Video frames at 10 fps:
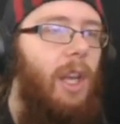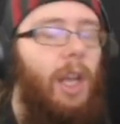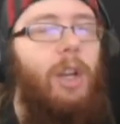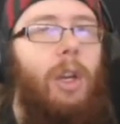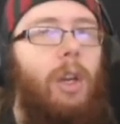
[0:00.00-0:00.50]

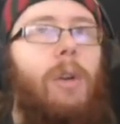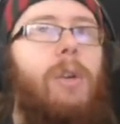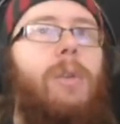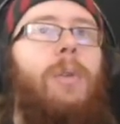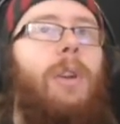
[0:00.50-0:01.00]
It could look
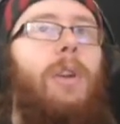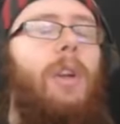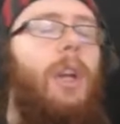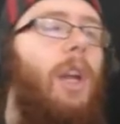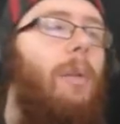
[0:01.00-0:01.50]
cooler,
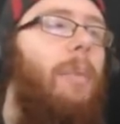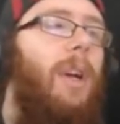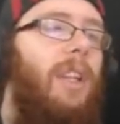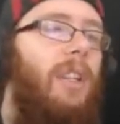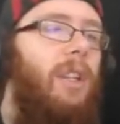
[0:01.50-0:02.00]

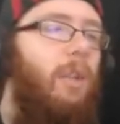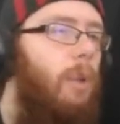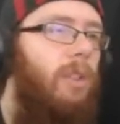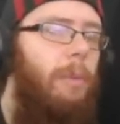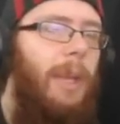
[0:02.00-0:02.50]
but I didn't
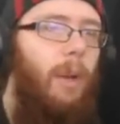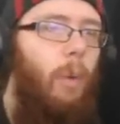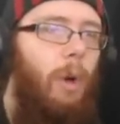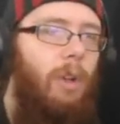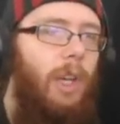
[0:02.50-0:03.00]
want to make a
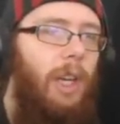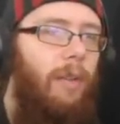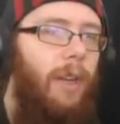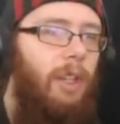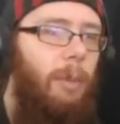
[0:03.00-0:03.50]
water
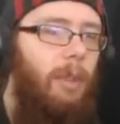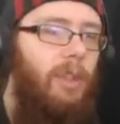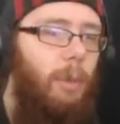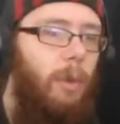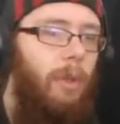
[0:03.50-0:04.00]
elevator because
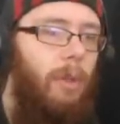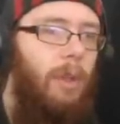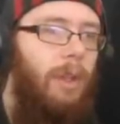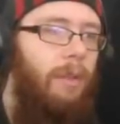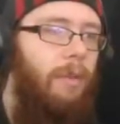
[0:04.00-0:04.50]
it would
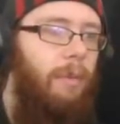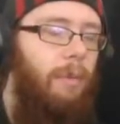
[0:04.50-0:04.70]
have